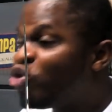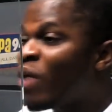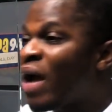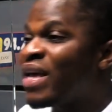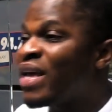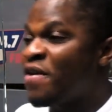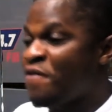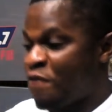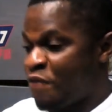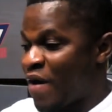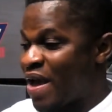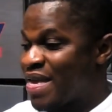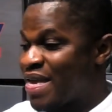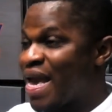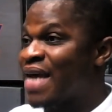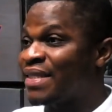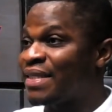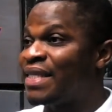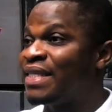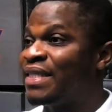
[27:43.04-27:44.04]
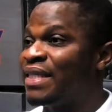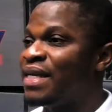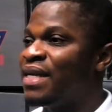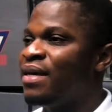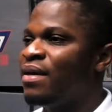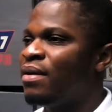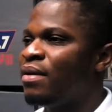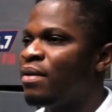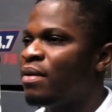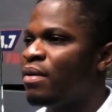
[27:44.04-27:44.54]
I am fanya
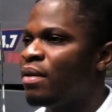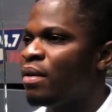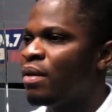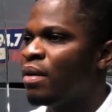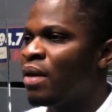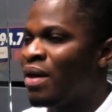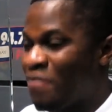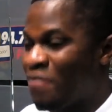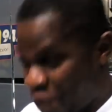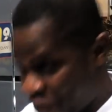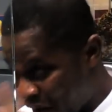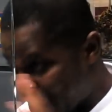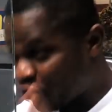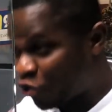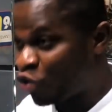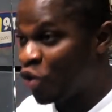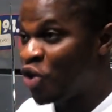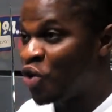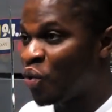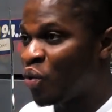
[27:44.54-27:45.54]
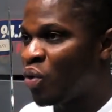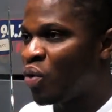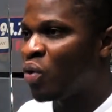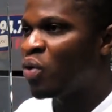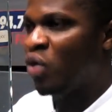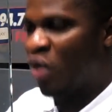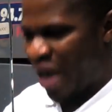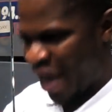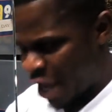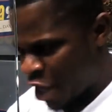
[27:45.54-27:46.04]
sichiri factory no
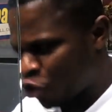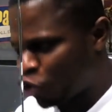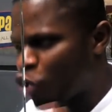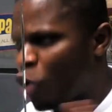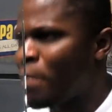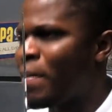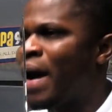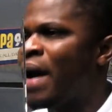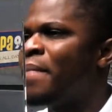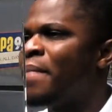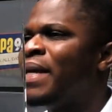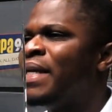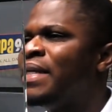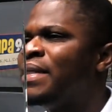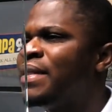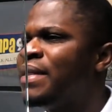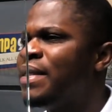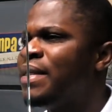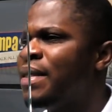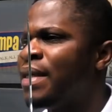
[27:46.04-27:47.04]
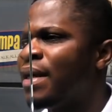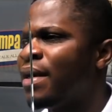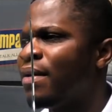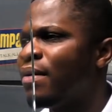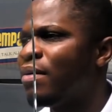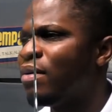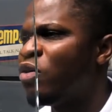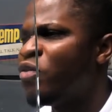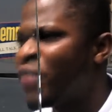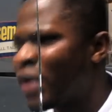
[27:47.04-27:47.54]
John Mahama ni see
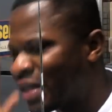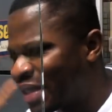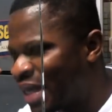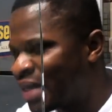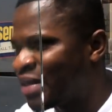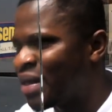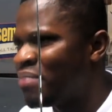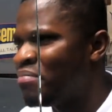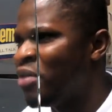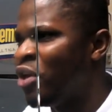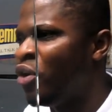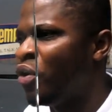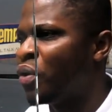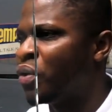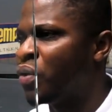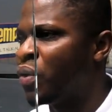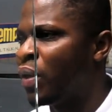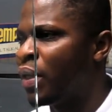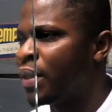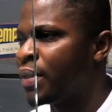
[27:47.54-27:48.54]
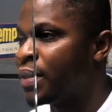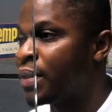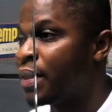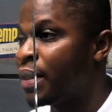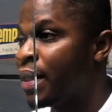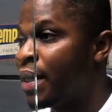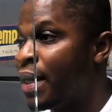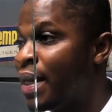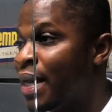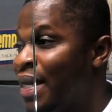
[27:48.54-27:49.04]
over $30 million.
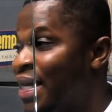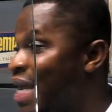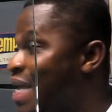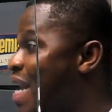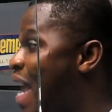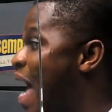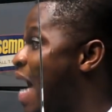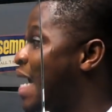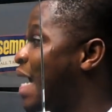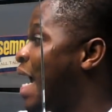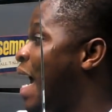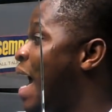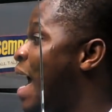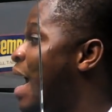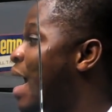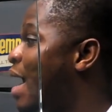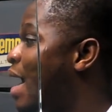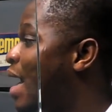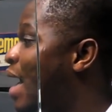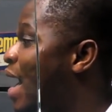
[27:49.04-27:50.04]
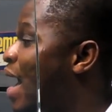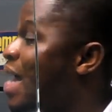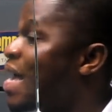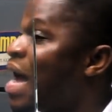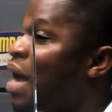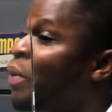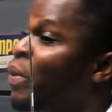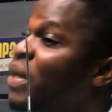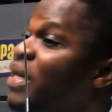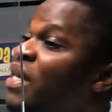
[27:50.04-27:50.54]
The na aka
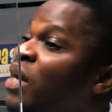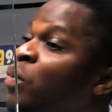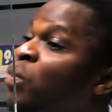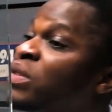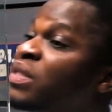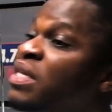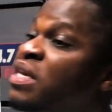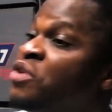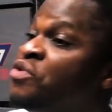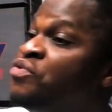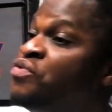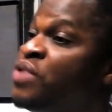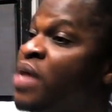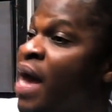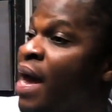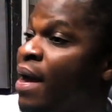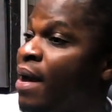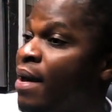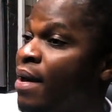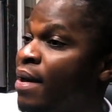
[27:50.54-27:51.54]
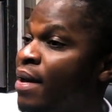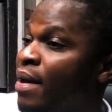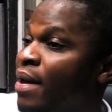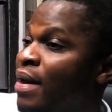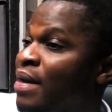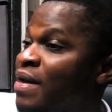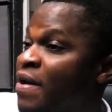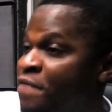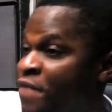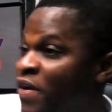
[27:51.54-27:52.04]
ahwede wo se yedua
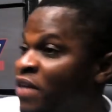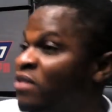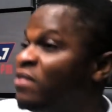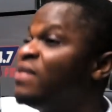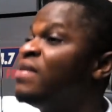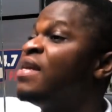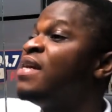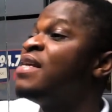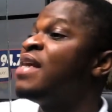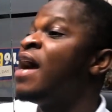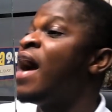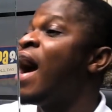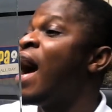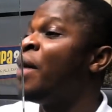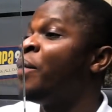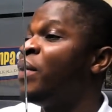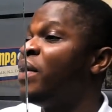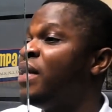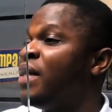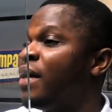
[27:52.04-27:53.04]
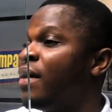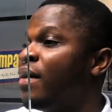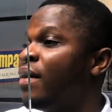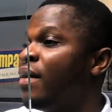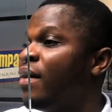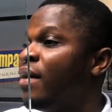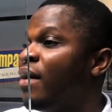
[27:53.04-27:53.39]
na factory na nya ahwede.